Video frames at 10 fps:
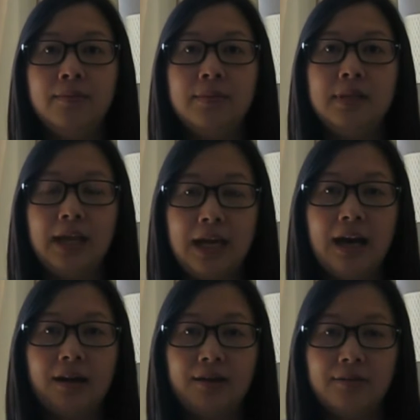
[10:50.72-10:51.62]
they
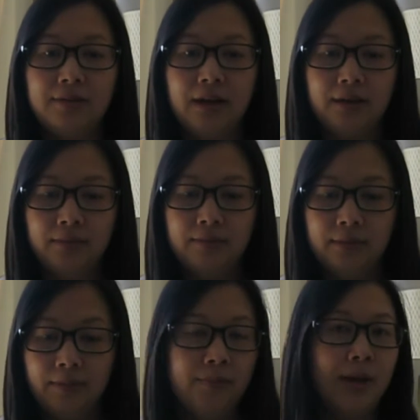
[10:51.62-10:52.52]
have,
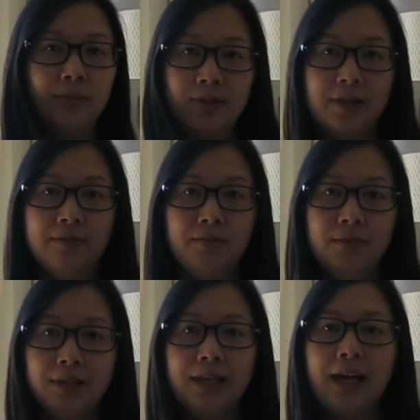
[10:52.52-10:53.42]
the members have
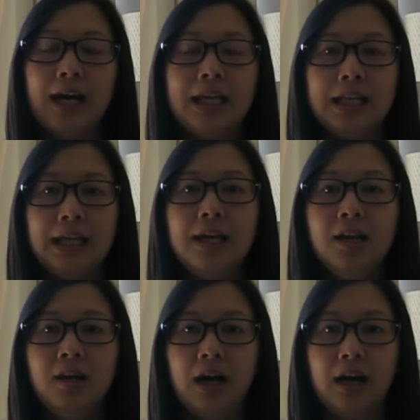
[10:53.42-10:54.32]
really kindly
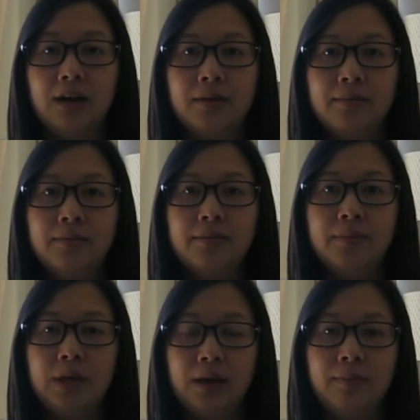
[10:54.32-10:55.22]

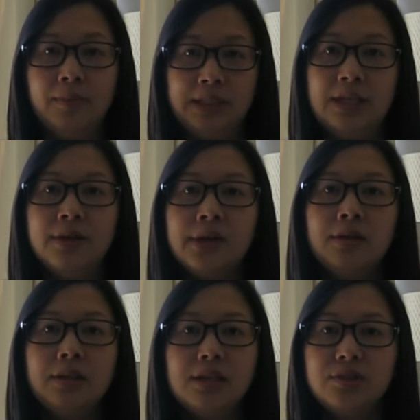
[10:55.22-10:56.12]
put up
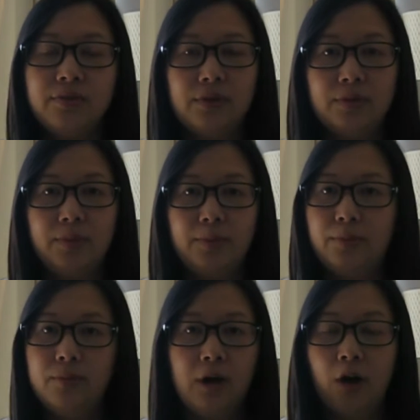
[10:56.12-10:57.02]
material lists for
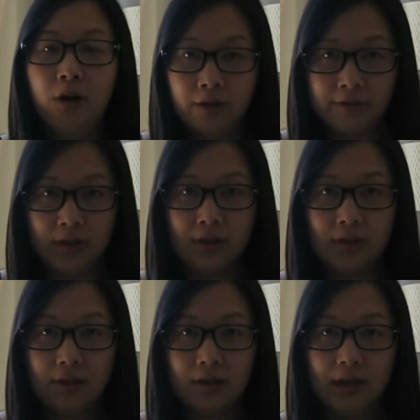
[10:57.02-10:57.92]
all of
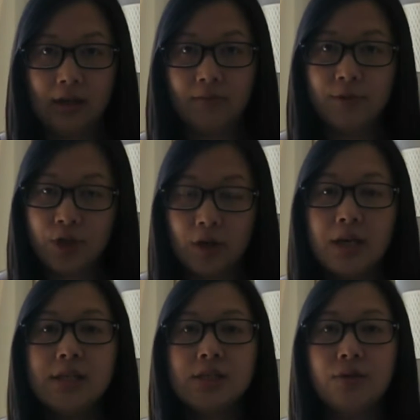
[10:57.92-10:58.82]
the
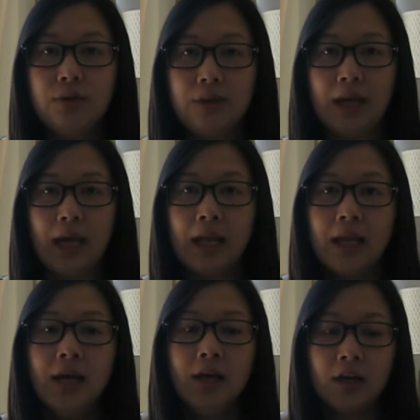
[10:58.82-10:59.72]
charts, so you can
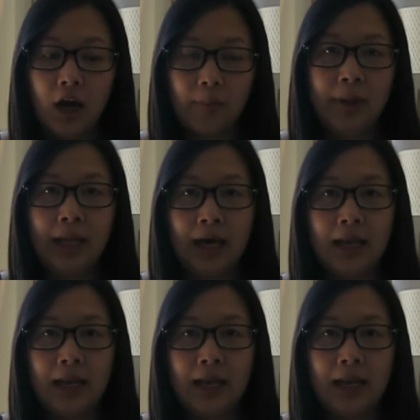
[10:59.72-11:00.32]
copy that